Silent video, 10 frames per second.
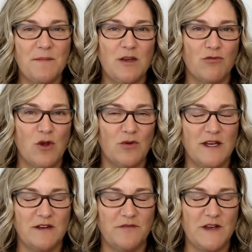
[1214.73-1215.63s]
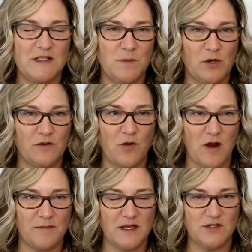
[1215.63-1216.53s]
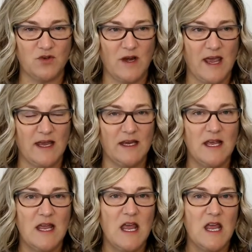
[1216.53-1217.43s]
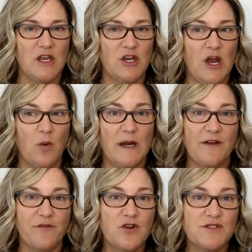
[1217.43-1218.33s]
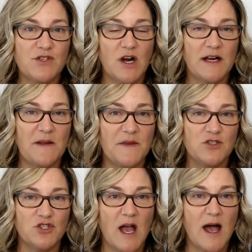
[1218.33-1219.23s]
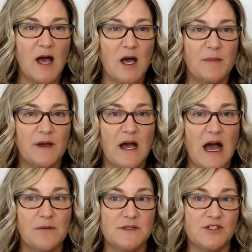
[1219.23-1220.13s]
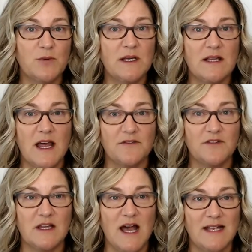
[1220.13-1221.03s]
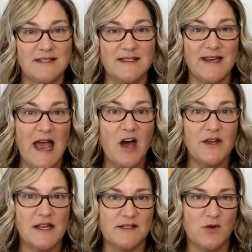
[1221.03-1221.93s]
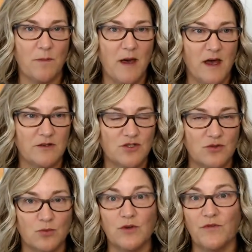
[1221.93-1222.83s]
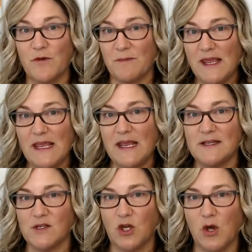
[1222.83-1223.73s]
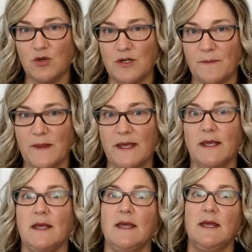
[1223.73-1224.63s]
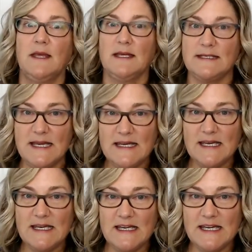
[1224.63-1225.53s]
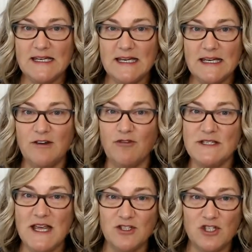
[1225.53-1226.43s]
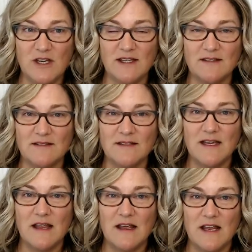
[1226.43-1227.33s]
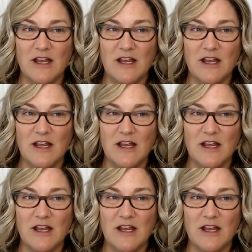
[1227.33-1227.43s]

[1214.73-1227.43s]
somebody wrote in a Facebook forum yesterday, when I first started at this job, I was doing a lot of clients. Now, not so much. Well, for me as a coach, I'm like, ding, ding, ding, ding, ding, retention.